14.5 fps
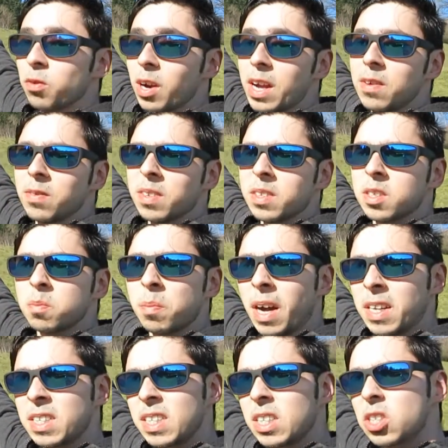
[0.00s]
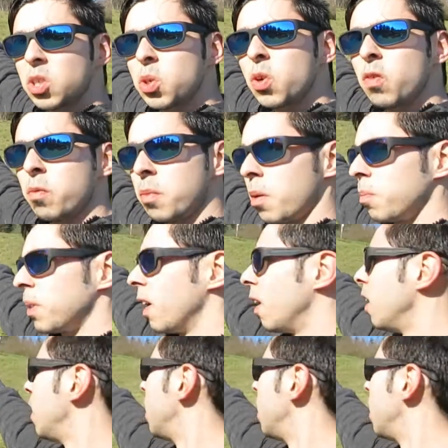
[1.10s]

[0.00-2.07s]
ravens, but I see two of them up there.